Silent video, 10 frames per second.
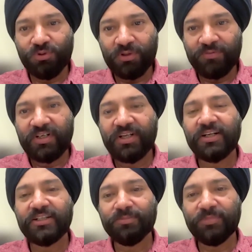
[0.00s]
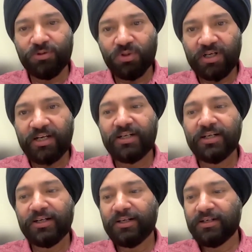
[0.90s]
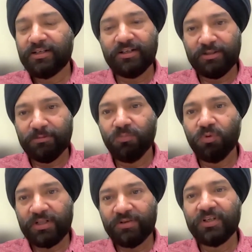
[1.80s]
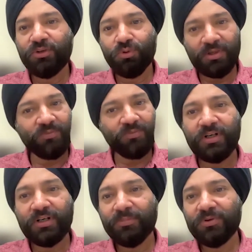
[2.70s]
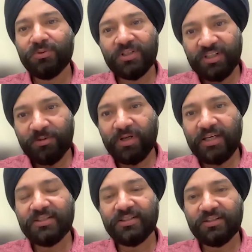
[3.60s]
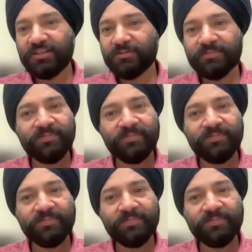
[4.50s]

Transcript: You have encouraged me to write, and whatever you contributed in my journey,